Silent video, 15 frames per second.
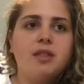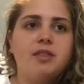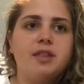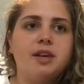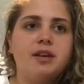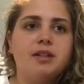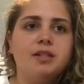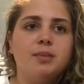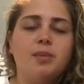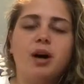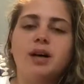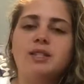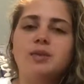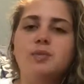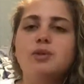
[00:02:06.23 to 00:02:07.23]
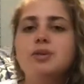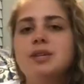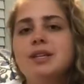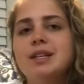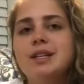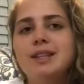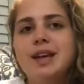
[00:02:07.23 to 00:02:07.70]
There is a
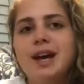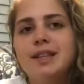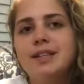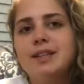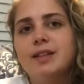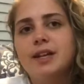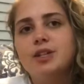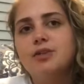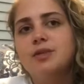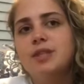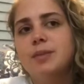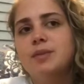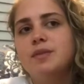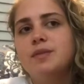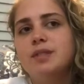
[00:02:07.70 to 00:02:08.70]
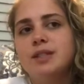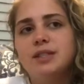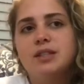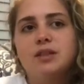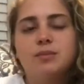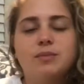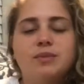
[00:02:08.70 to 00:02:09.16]
possibility that the electroreceptive
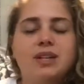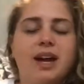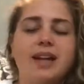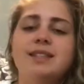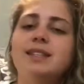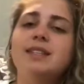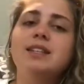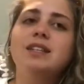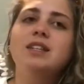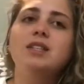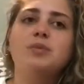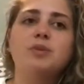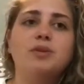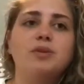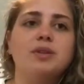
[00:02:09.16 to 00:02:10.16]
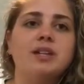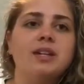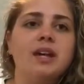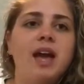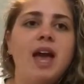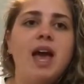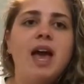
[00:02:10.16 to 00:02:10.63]
system ties into this ability,